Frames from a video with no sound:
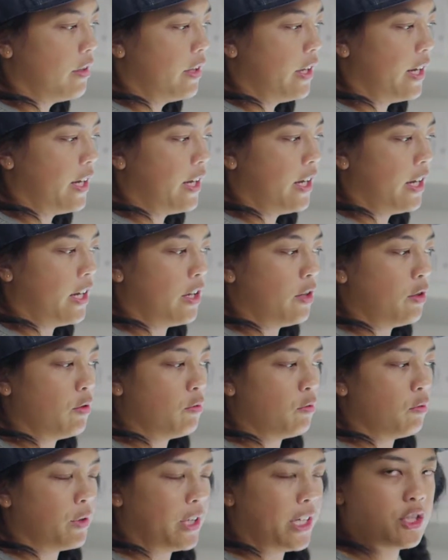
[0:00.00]
and
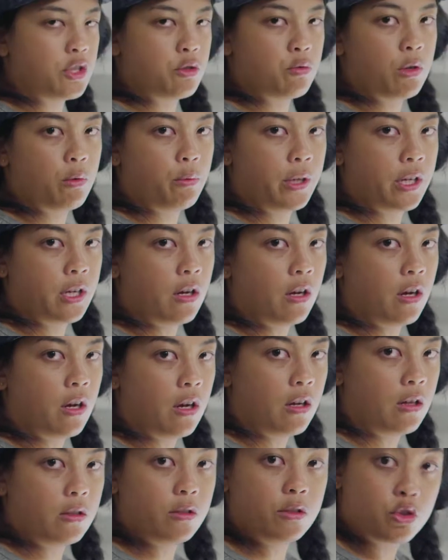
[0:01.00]
reach what we
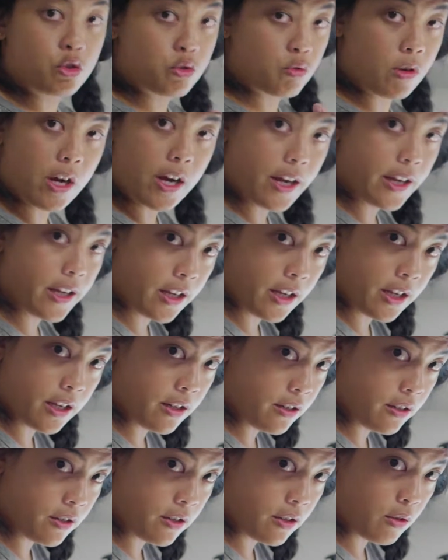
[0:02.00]
call dry
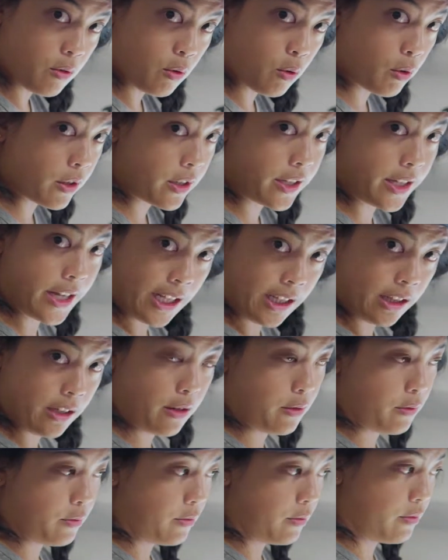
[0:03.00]
end or
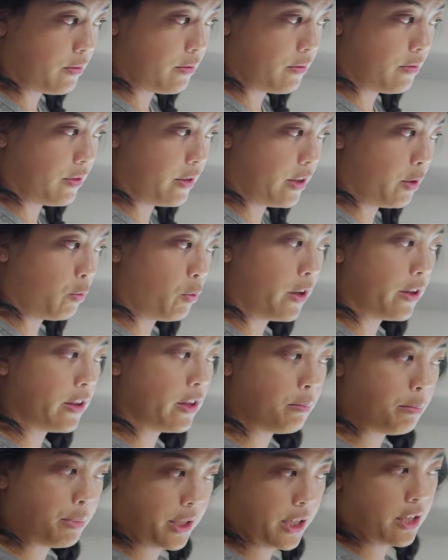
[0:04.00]
yellow, where
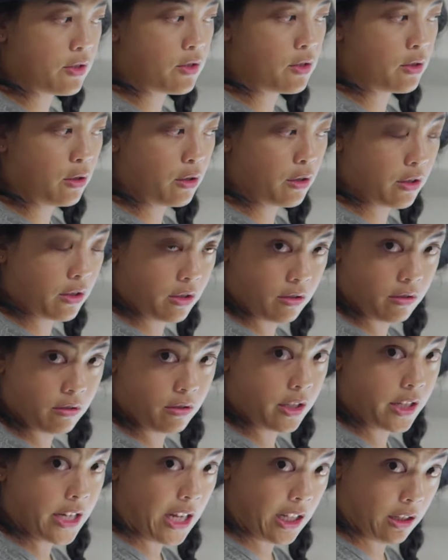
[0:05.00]
the beans look
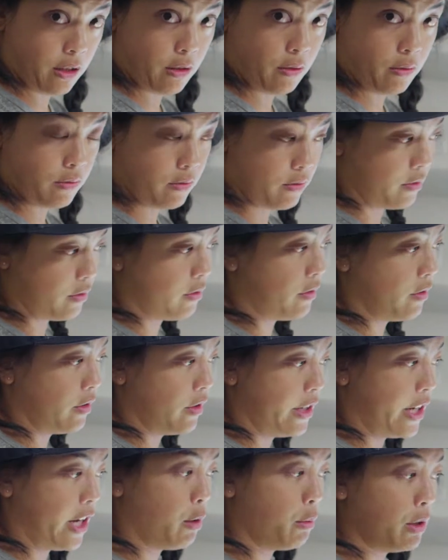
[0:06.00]
yellow.
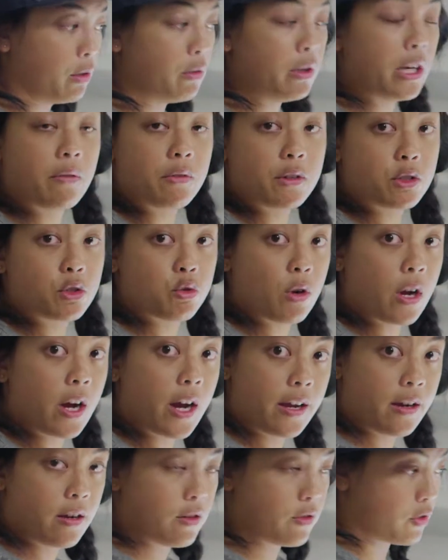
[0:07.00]
Now we don't have a
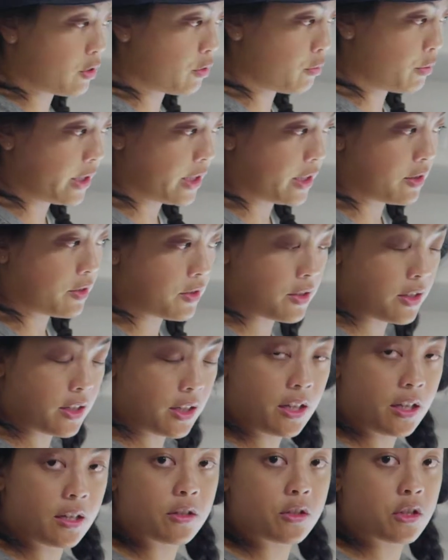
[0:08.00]
trier so we can
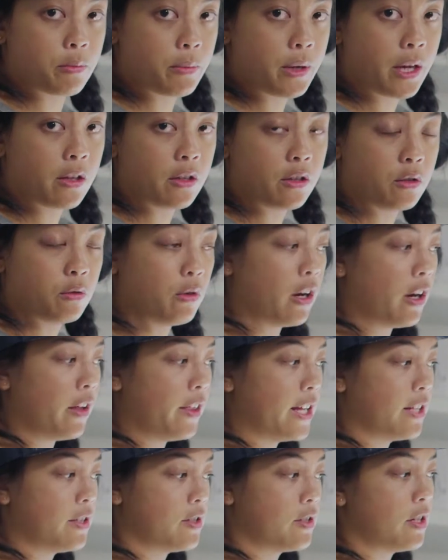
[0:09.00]
see and smell and do all
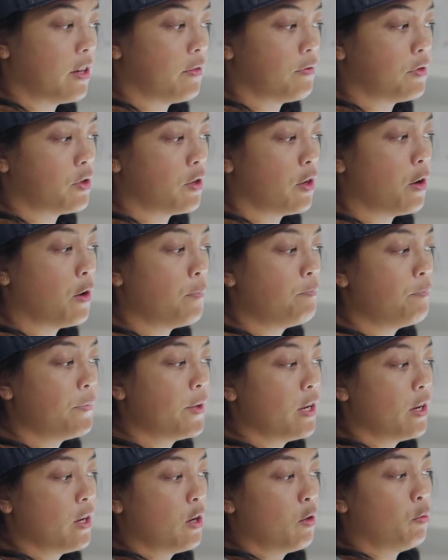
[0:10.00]
that stuff. So
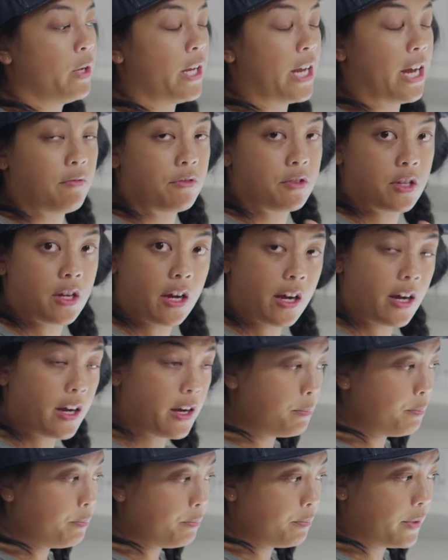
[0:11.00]
we have
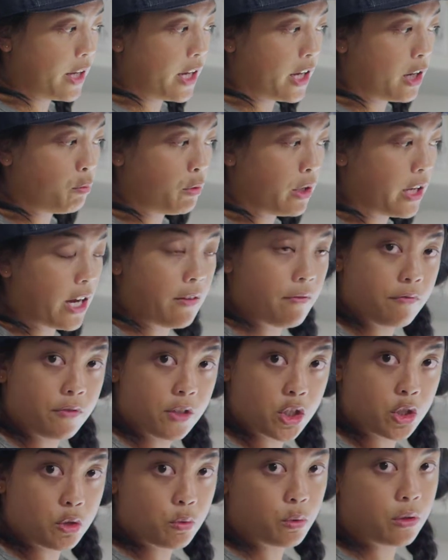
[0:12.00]
time and we have
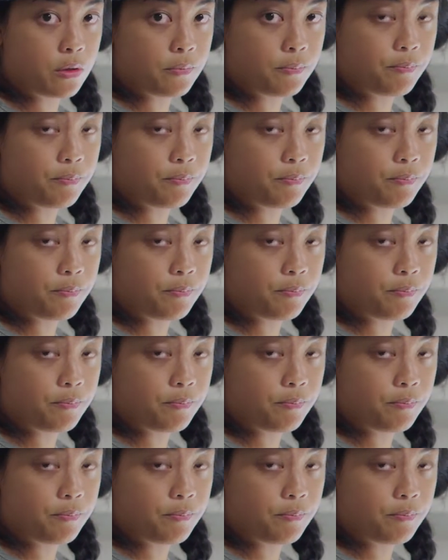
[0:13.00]
visual.